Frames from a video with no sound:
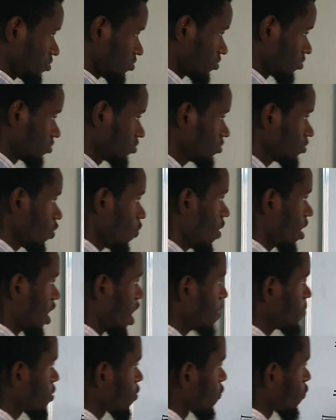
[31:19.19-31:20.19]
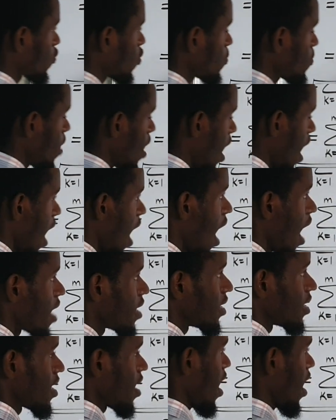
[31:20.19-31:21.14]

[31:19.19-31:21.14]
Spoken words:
We are coming from I.